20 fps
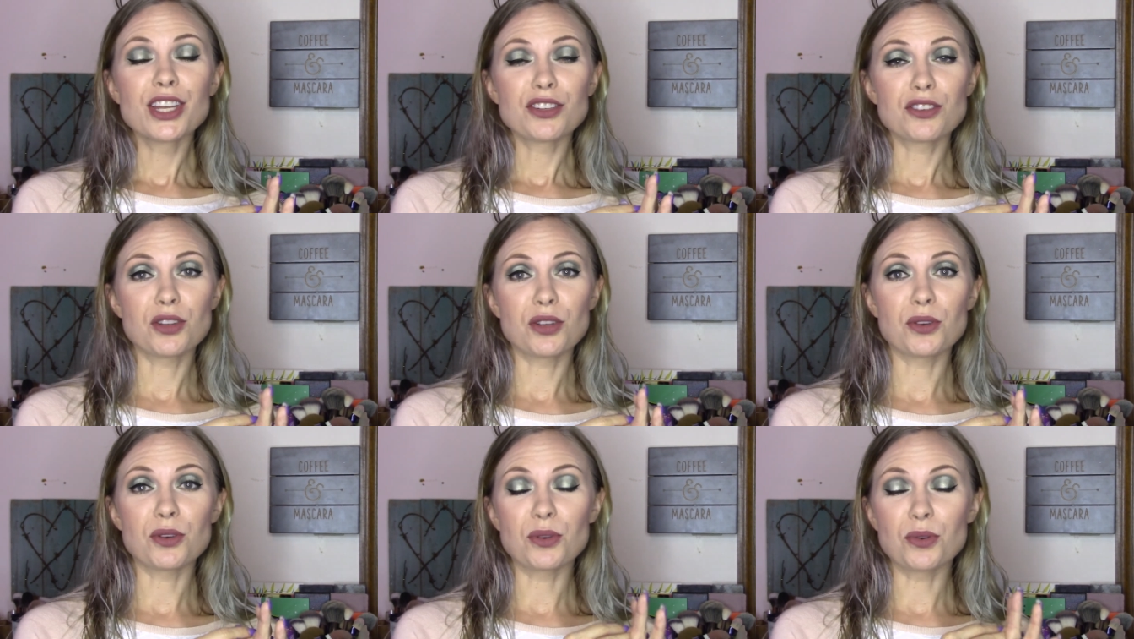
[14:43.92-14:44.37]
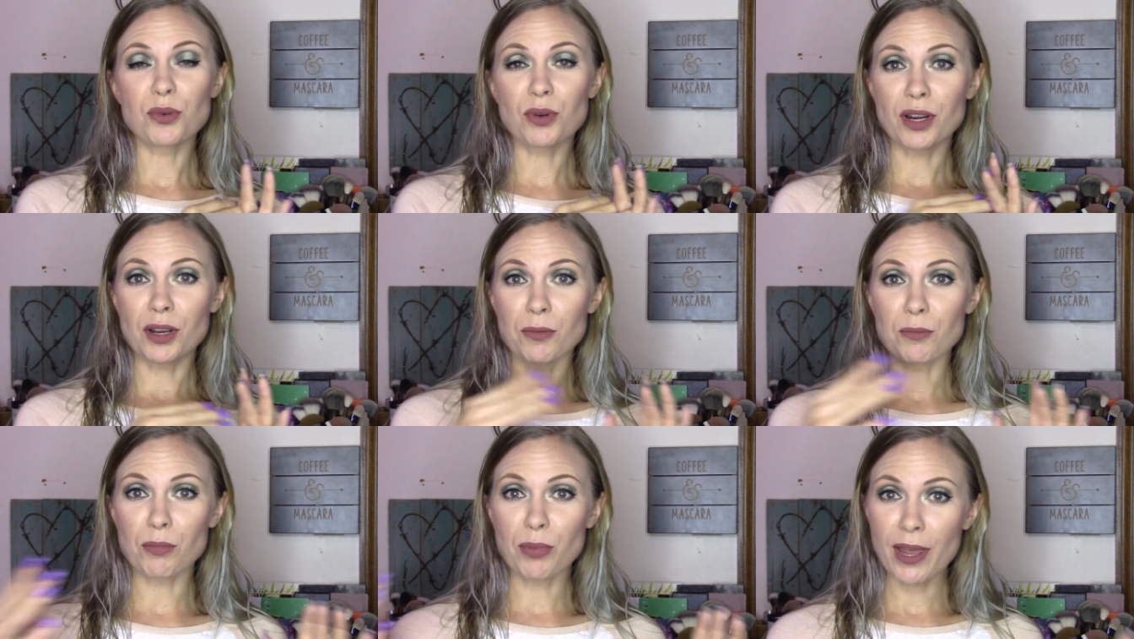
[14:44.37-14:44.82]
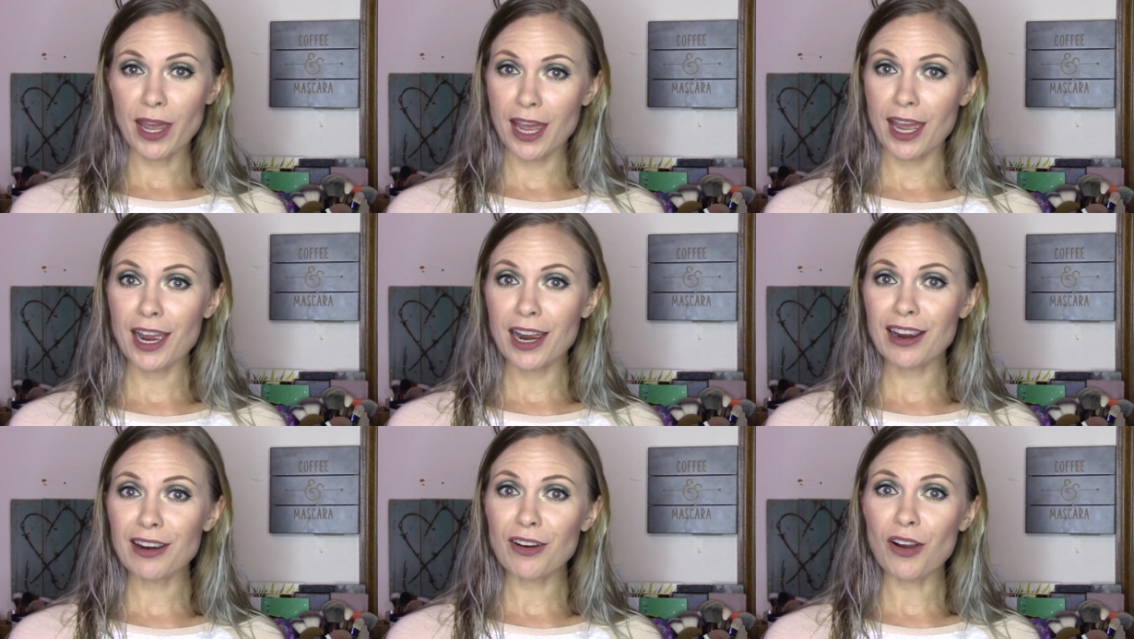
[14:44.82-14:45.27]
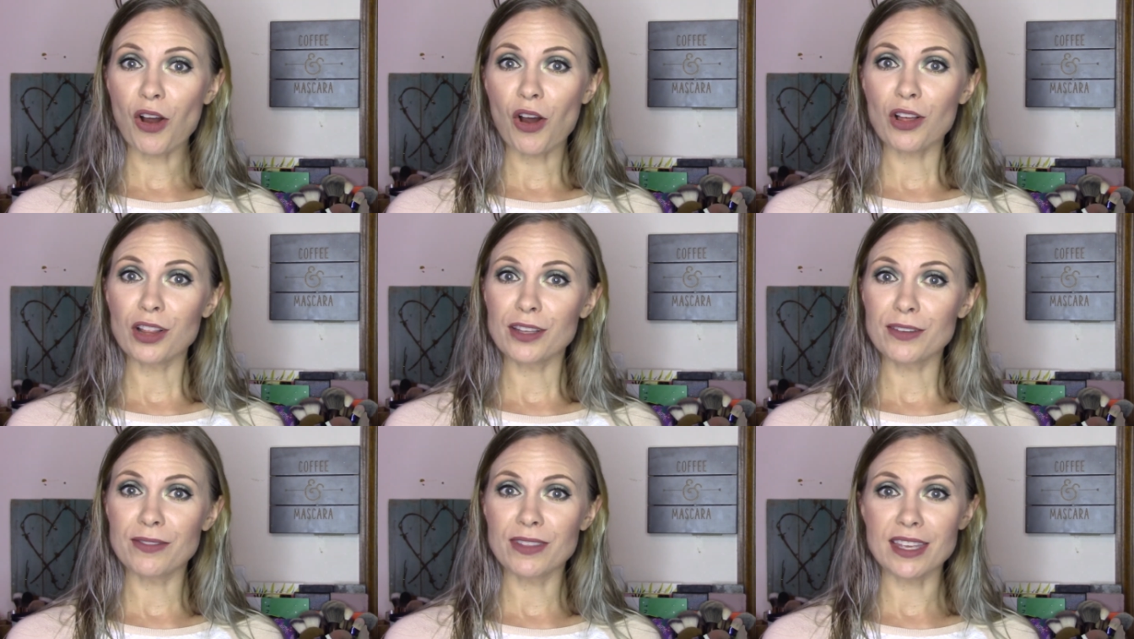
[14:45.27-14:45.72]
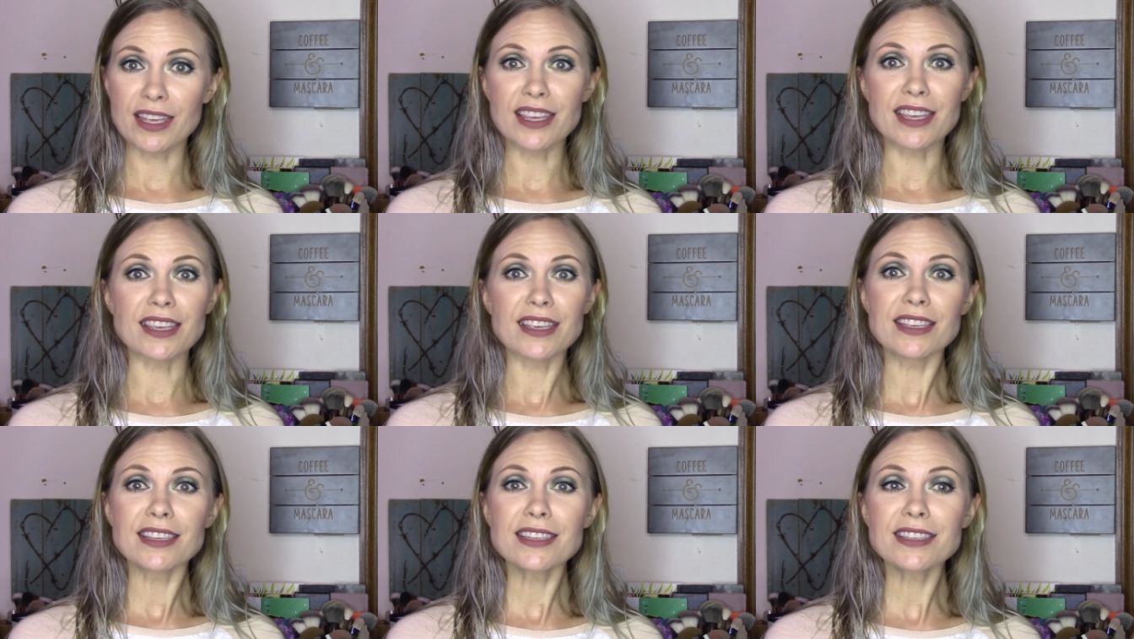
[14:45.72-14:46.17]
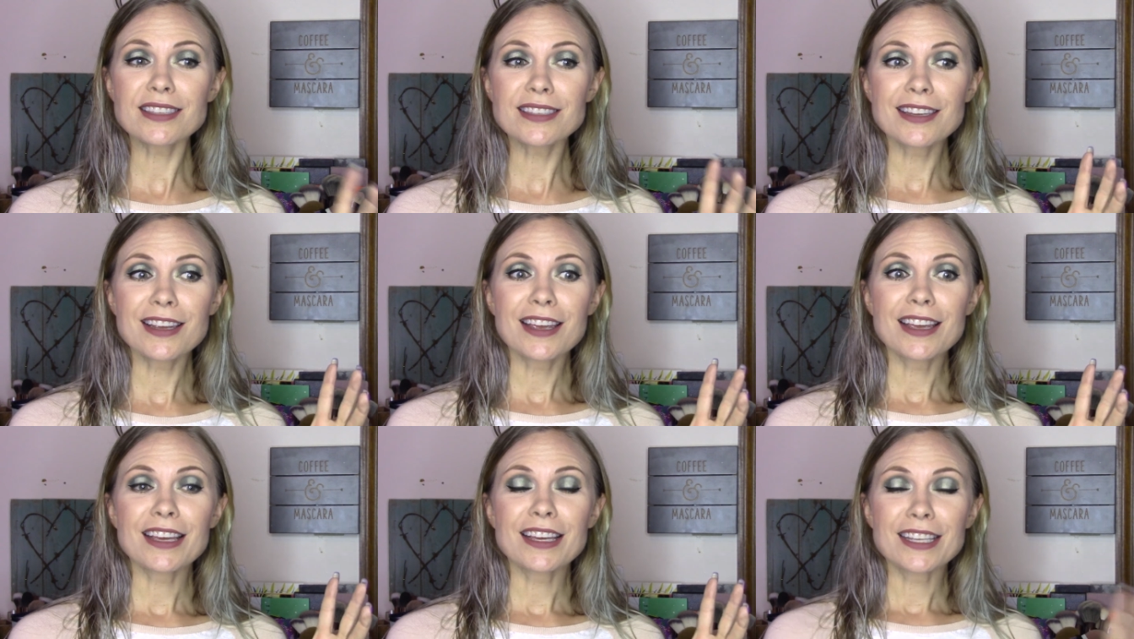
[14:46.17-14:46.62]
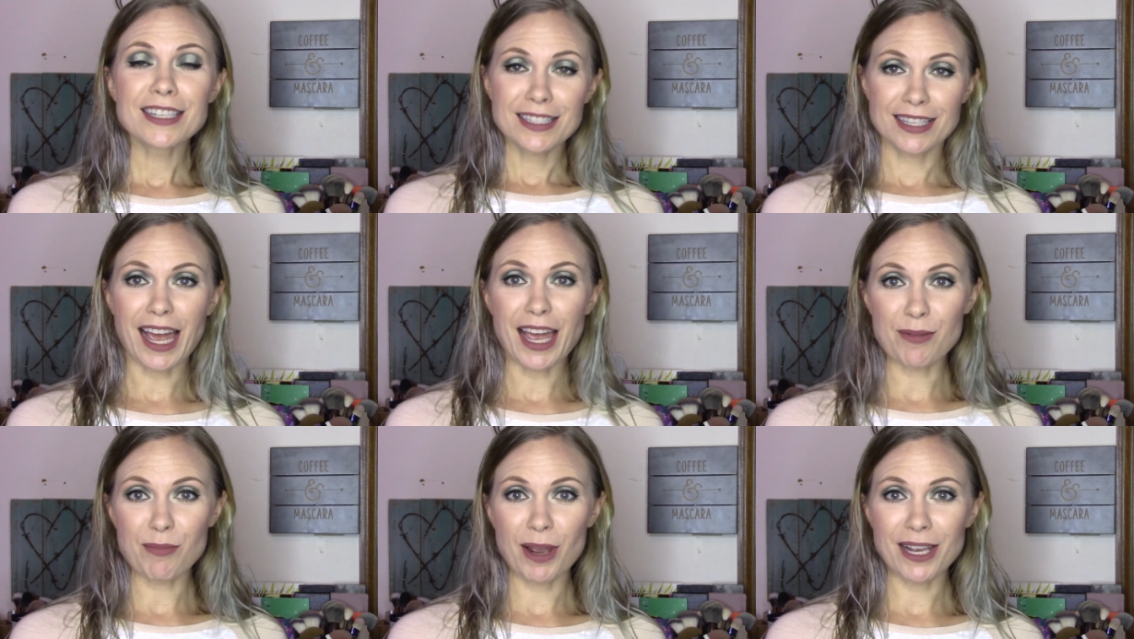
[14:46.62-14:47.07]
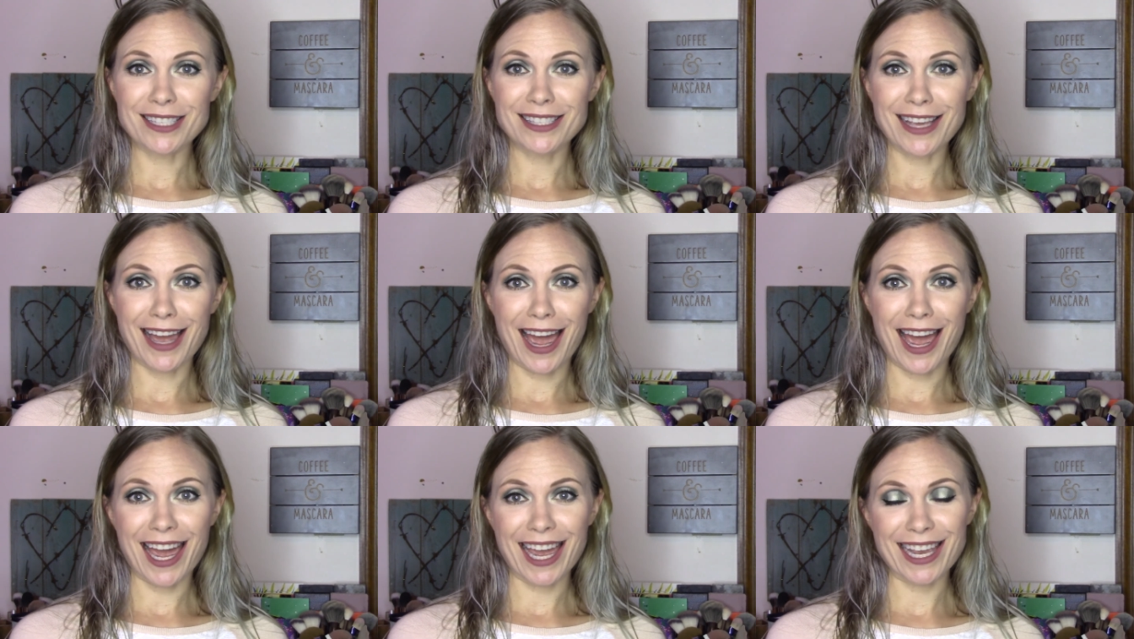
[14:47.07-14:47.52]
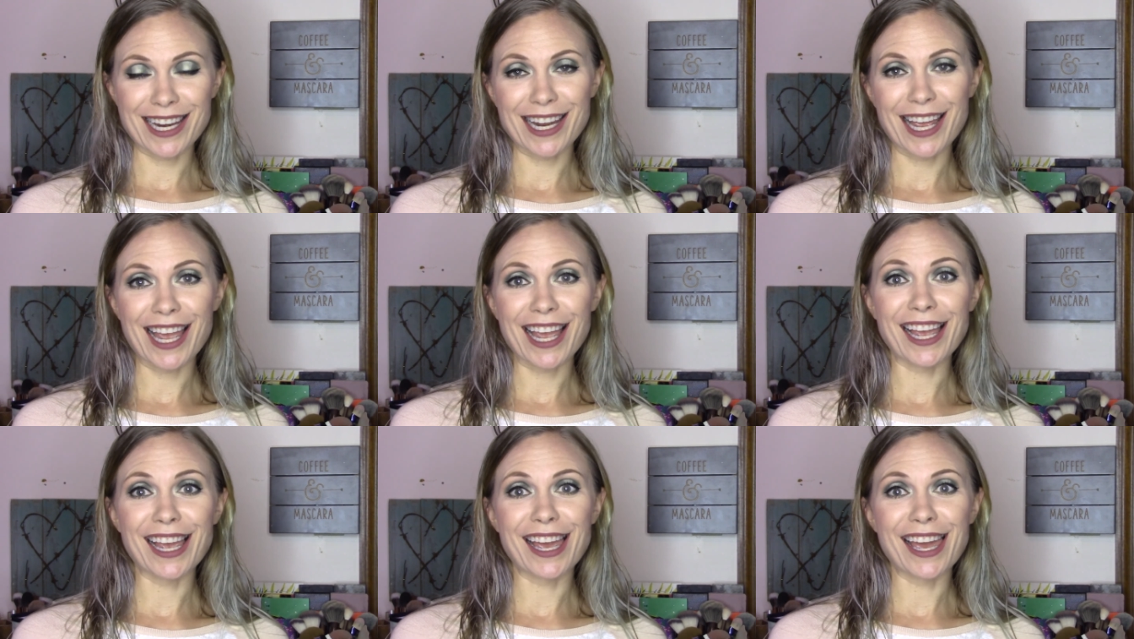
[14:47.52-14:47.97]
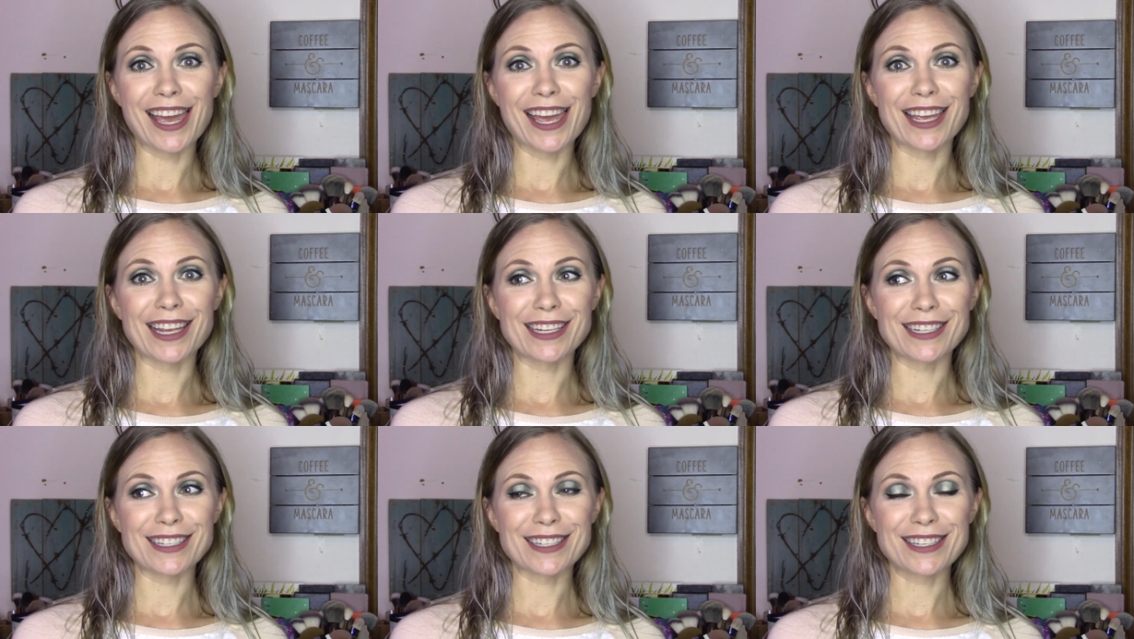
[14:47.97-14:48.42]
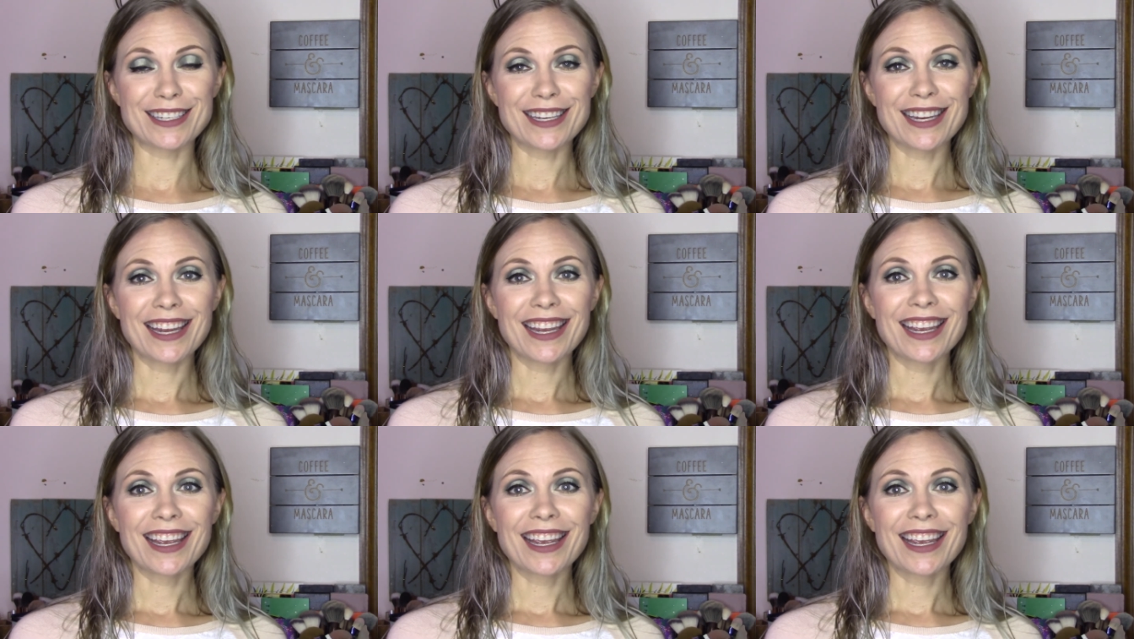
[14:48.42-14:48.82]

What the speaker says: to compare all of these side by side and